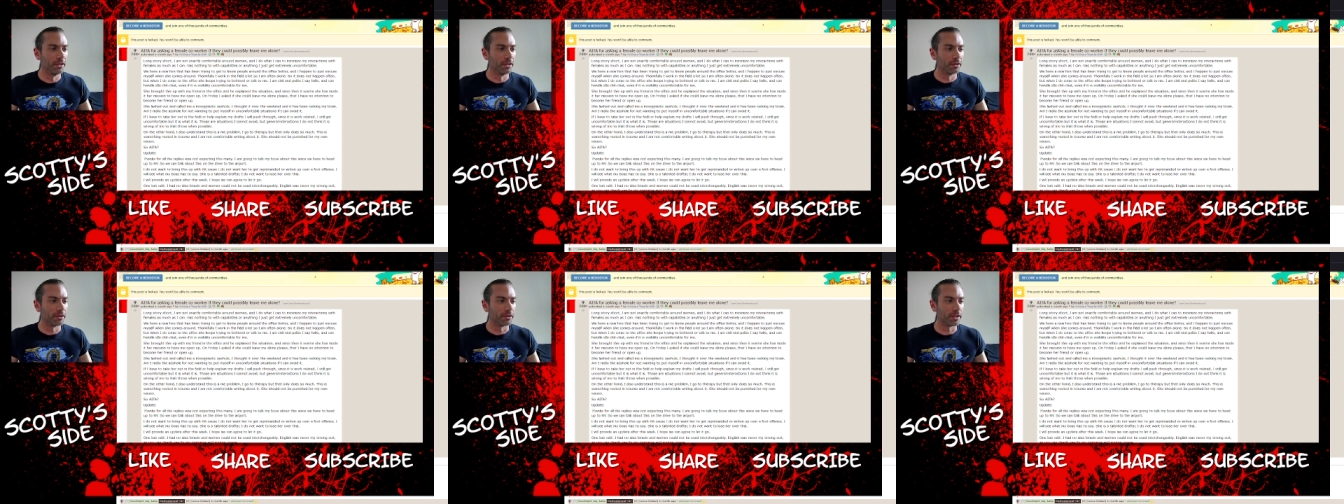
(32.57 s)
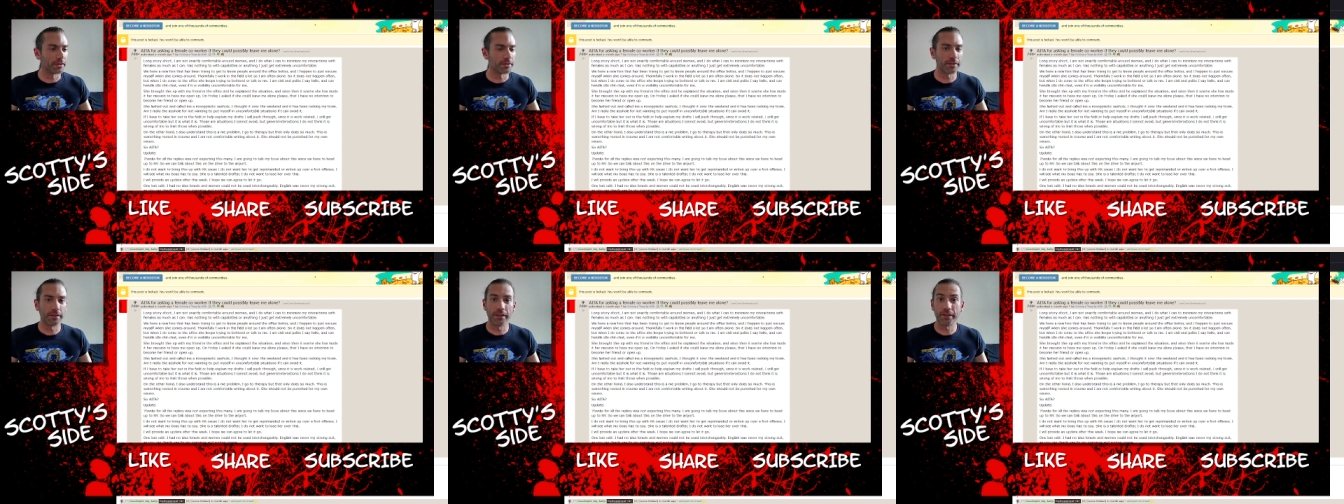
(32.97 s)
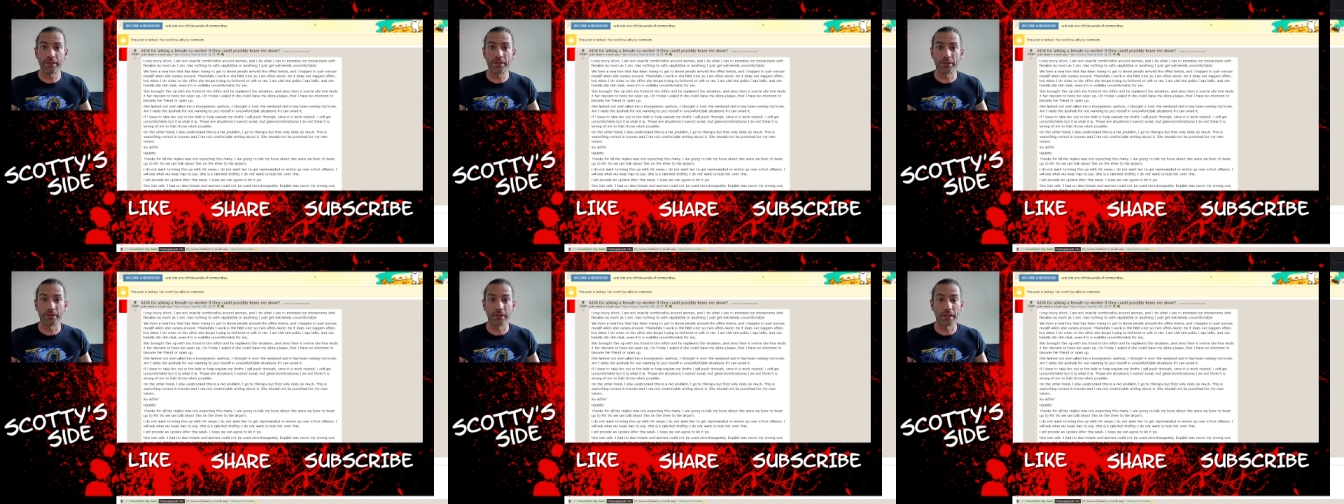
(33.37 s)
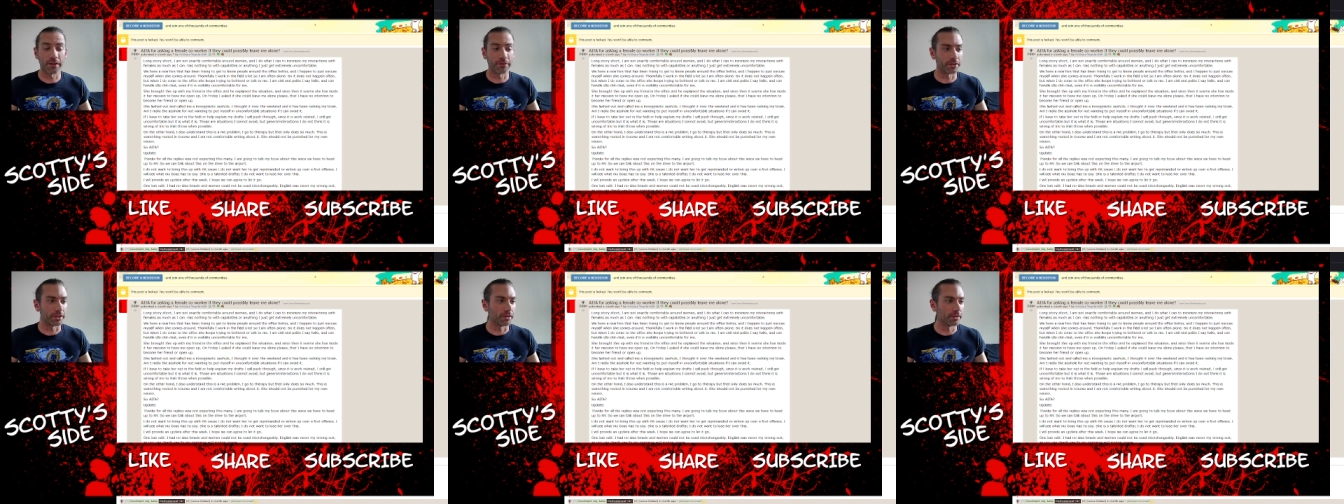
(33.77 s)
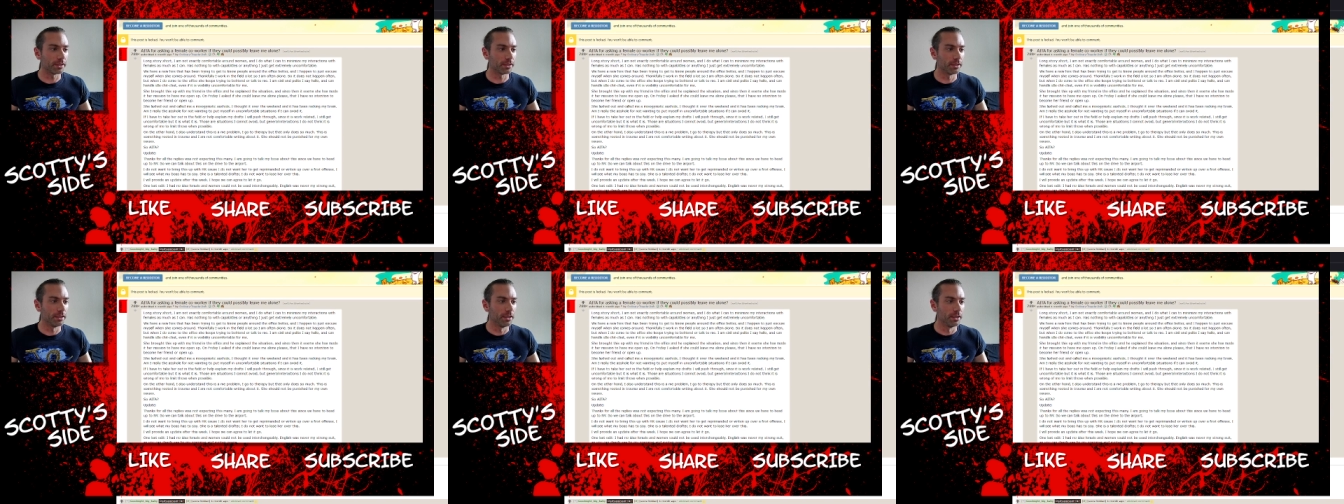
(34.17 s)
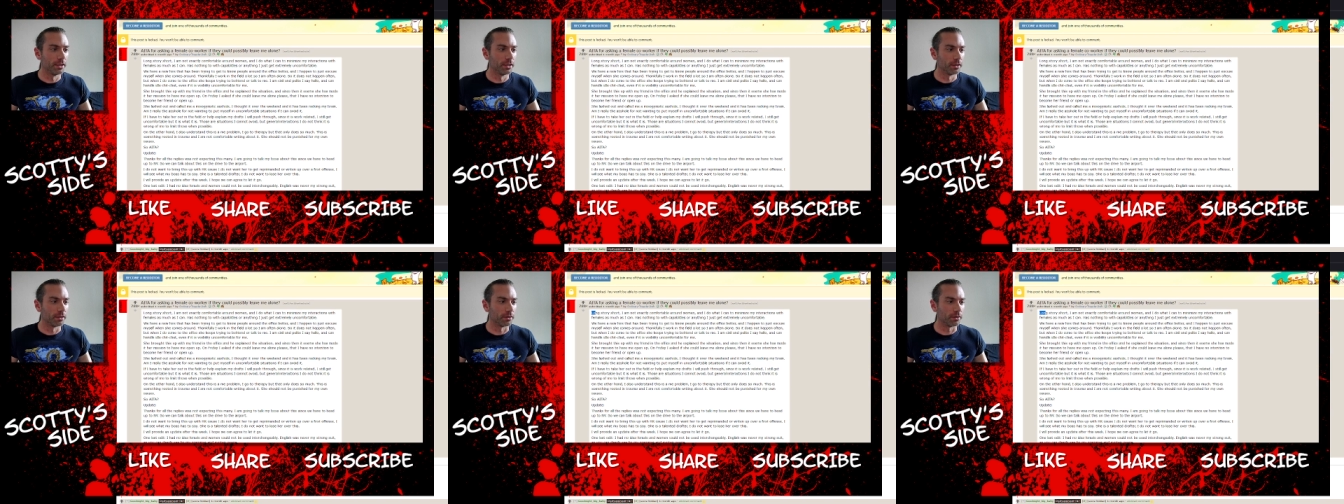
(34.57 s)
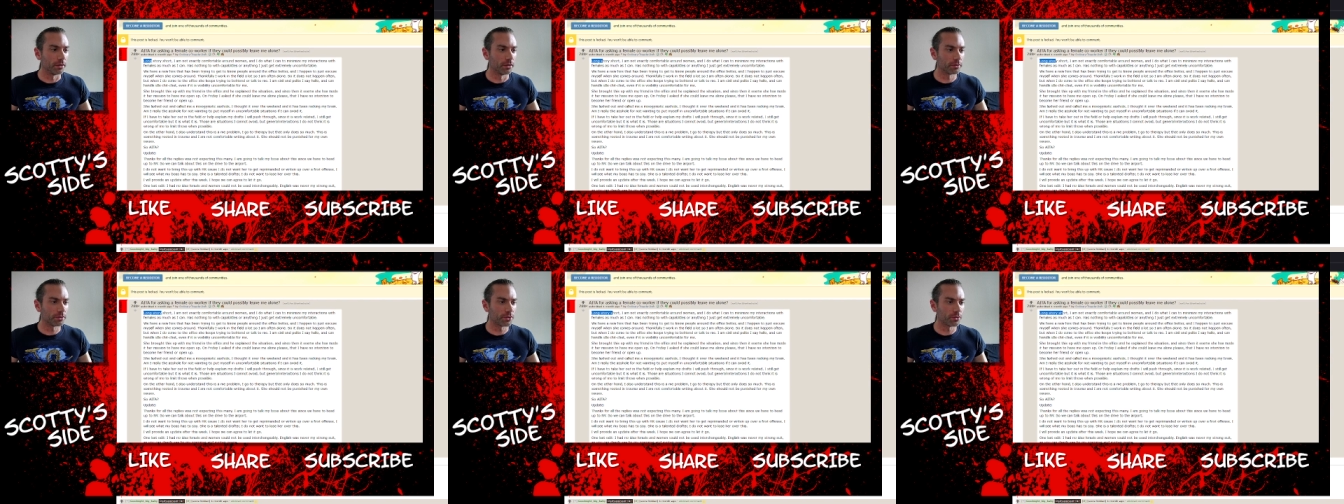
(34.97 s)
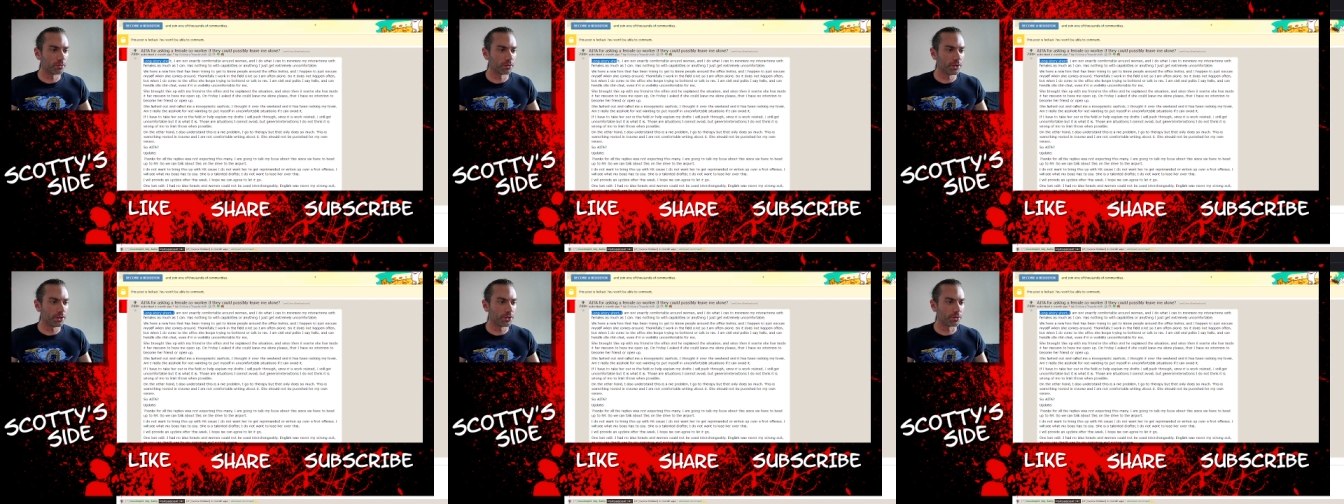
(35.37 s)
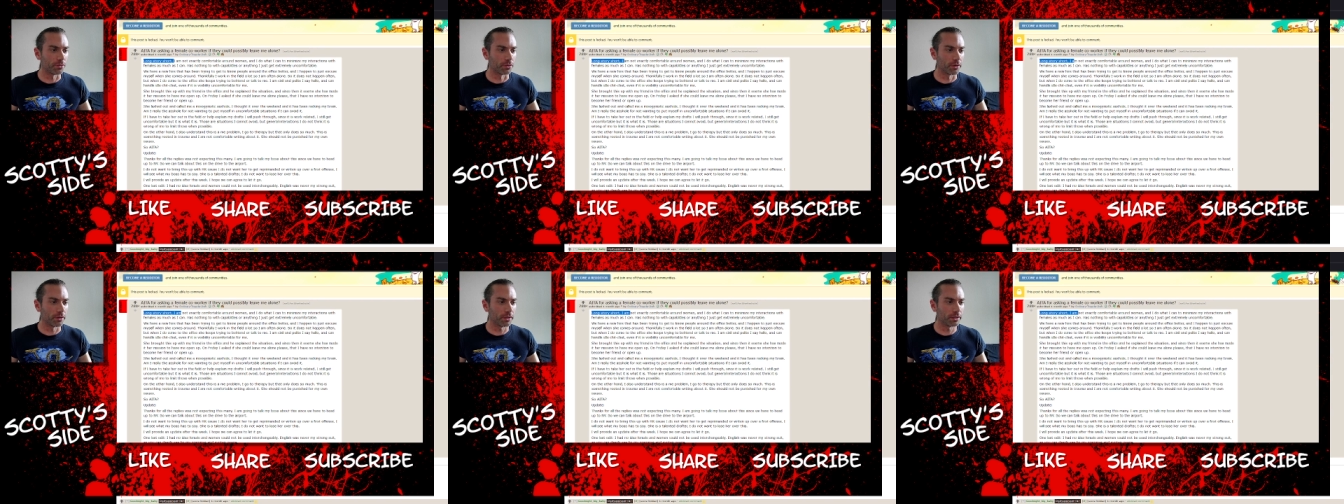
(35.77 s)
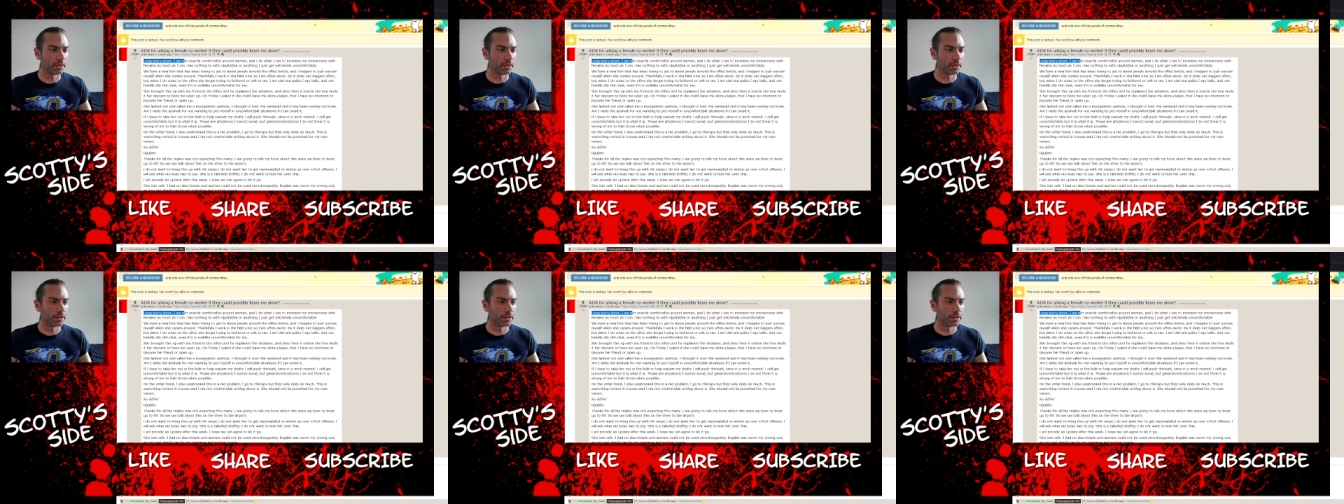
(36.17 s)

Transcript: let's uh, start off, shall we? Long story short,